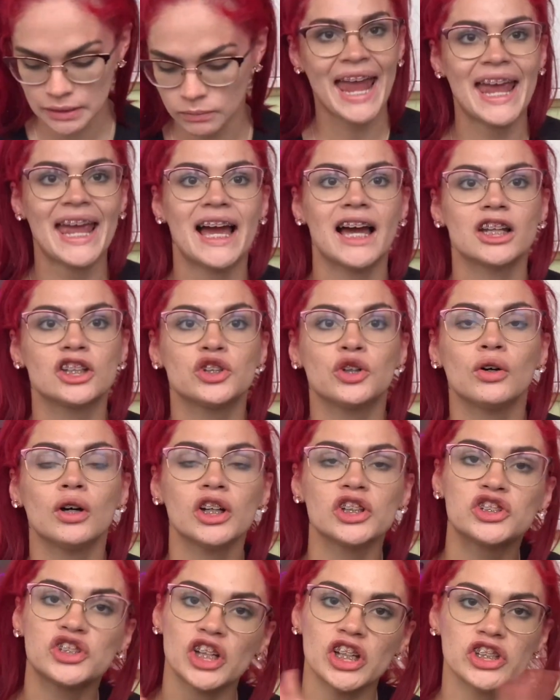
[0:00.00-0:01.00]
And you'll
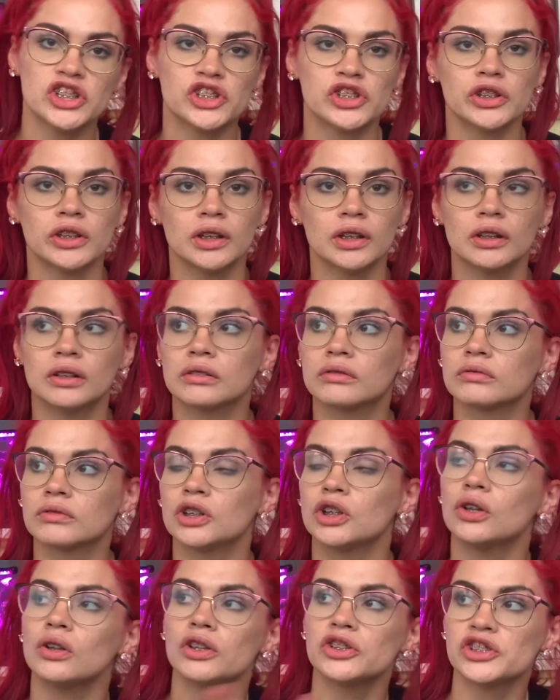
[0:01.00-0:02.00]
adjust your
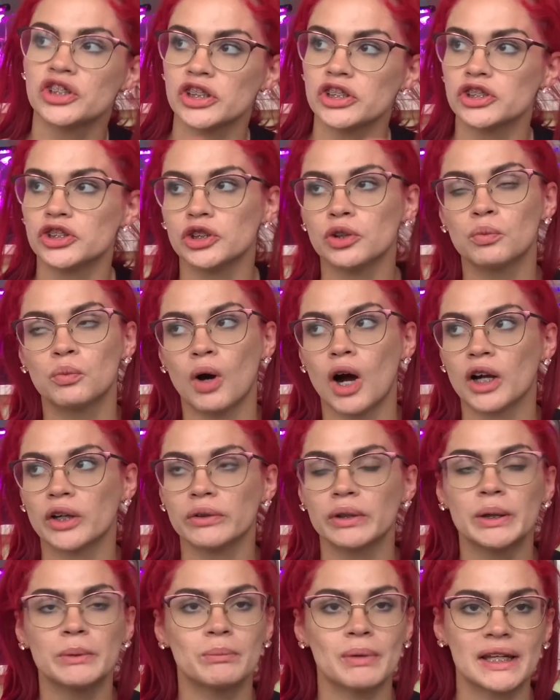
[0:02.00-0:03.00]

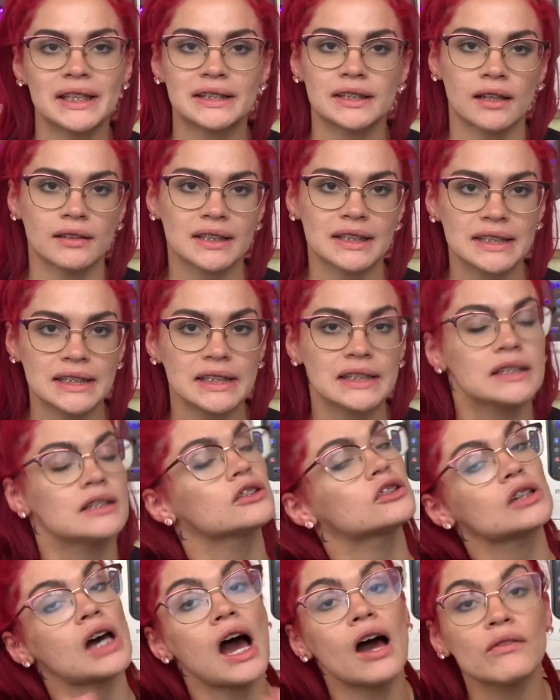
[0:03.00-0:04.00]
watering based on the season.
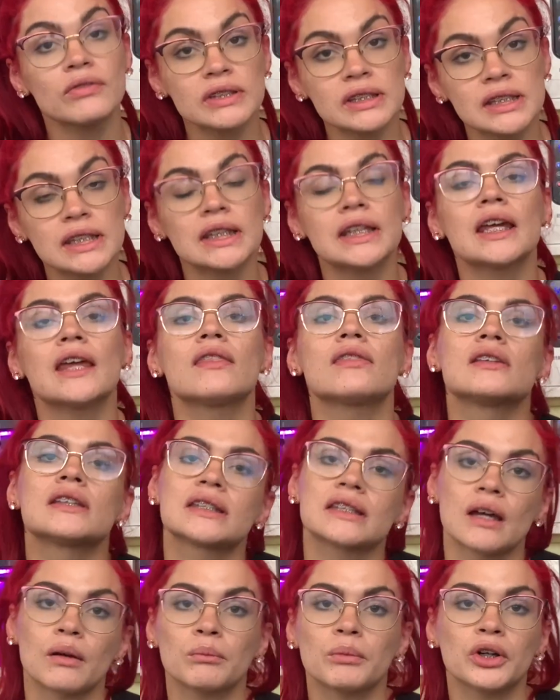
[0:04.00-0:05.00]
So obviously in the
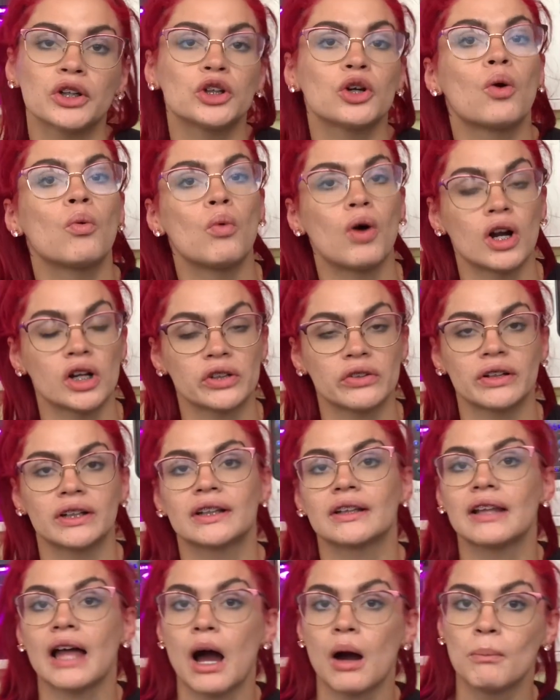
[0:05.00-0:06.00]
summer you'll water it a
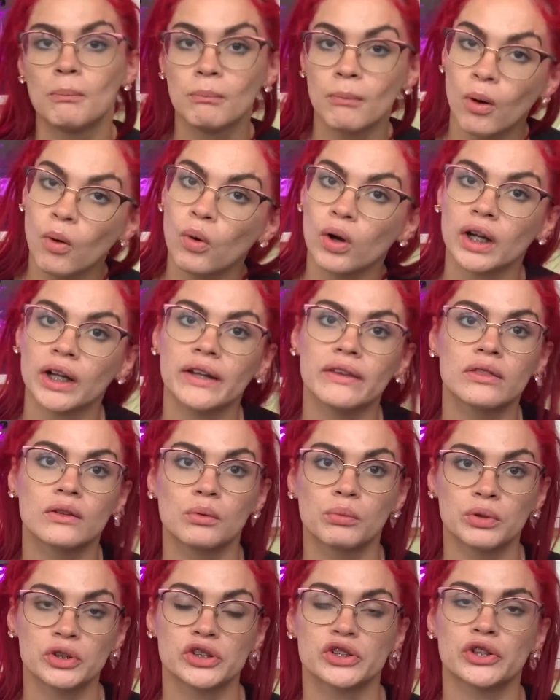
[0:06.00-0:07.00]
lot more. In the
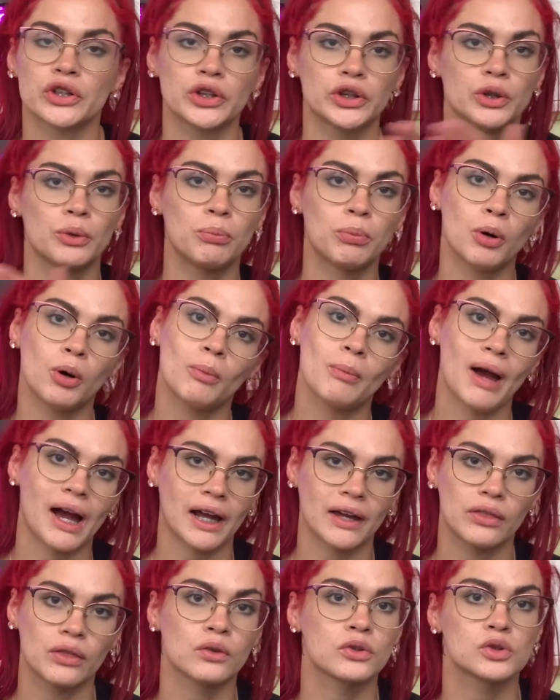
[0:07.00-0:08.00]
winter you'll pull
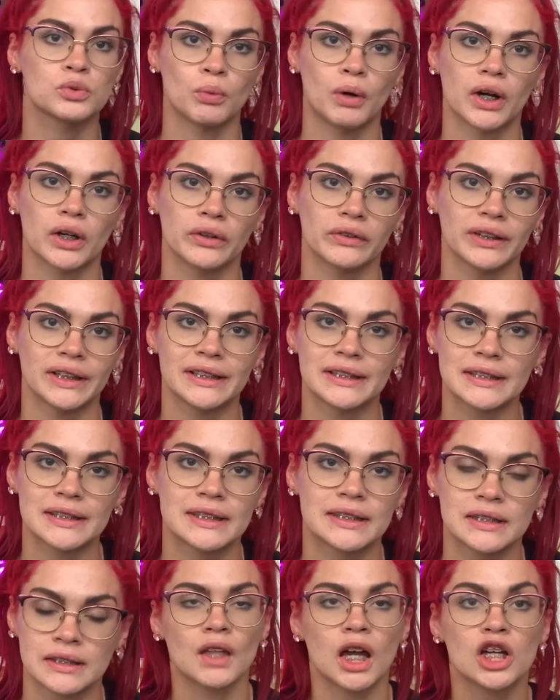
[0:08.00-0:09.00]
back those waterings.